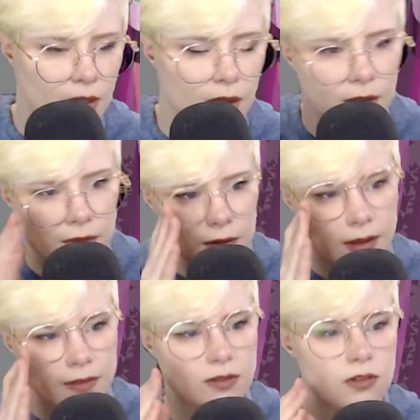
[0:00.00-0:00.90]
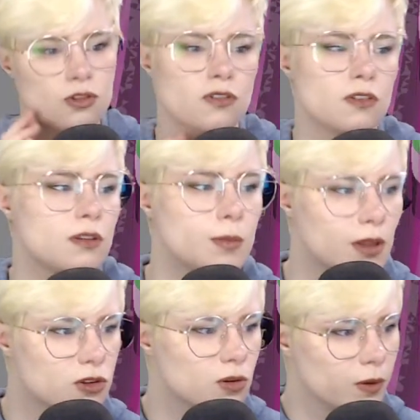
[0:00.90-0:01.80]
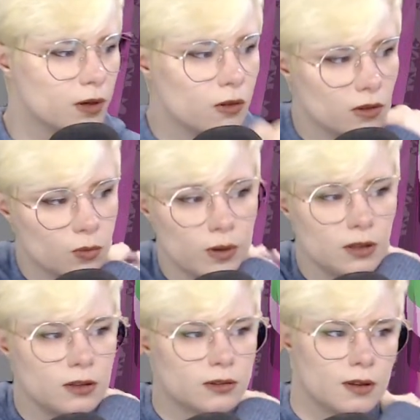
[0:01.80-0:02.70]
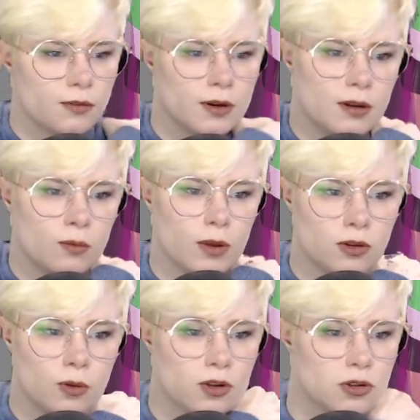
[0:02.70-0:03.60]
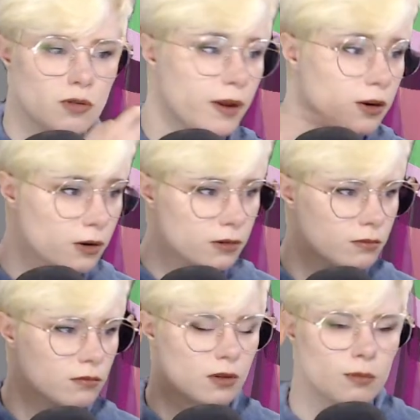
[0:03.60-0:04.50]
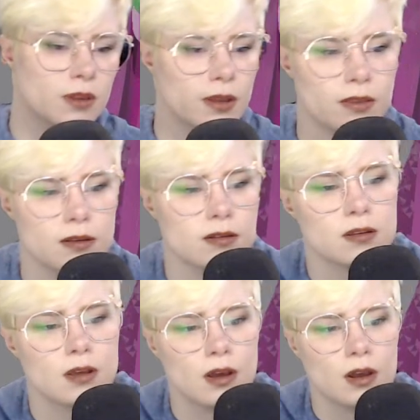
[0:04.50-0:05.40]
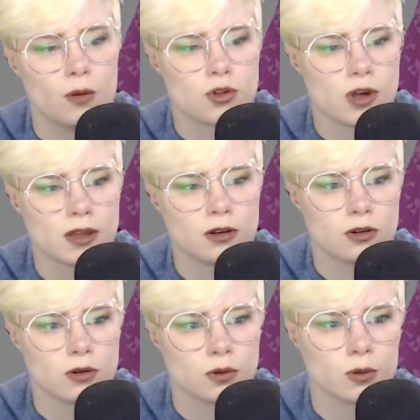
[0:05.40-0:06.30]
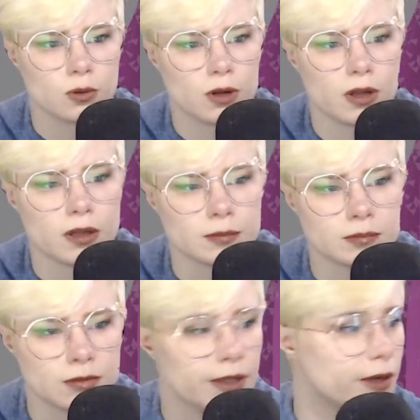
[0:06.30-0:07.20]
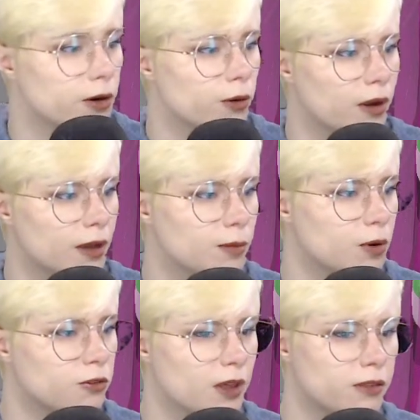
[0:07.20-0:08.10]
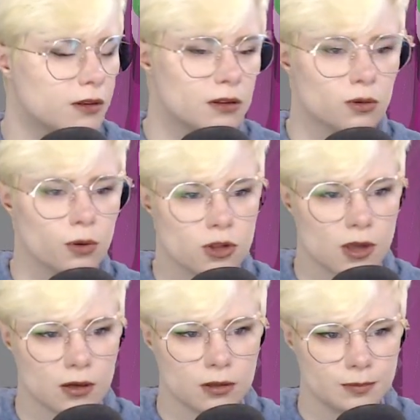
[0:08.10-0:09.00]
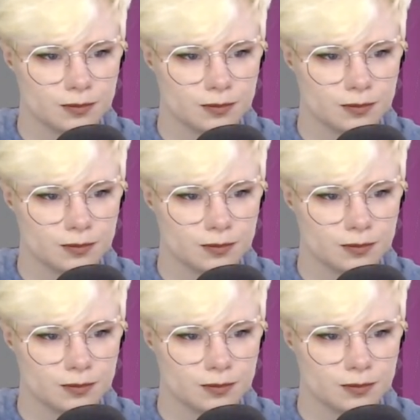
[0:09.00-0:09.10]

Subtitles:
And then again, this is just the simulation window. This will look different when you actually render, something like this, which I can do later. I can post that in the Discord channel.